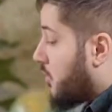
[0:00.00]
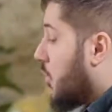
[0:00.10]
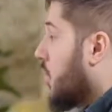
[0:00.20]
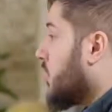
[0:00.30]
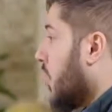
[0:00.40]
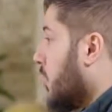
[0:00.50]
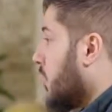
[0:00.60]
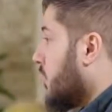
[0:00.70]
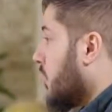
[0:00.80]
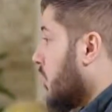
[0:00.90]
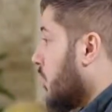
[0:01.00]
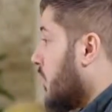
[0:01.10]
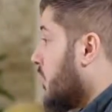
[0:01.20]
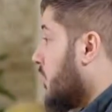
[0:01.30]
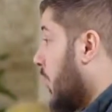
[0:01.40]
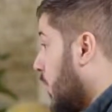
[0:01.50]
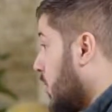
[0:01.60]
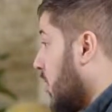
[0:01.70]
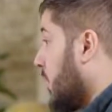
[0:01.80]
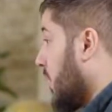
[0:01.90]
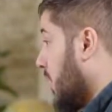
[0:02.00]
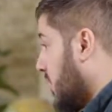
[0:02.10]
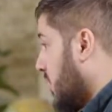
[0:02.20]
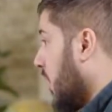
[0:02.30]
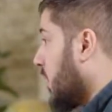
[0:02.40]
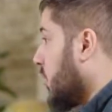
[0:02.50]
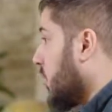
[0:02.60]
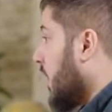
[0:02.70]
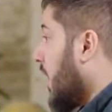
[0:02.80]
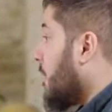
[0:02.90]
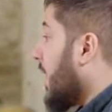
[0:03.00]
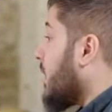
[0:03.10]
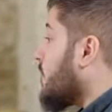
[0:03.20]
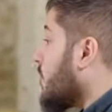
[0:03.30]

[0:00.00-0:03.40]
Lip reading: it for a lot of typographers is when Photoshop and these design tools made it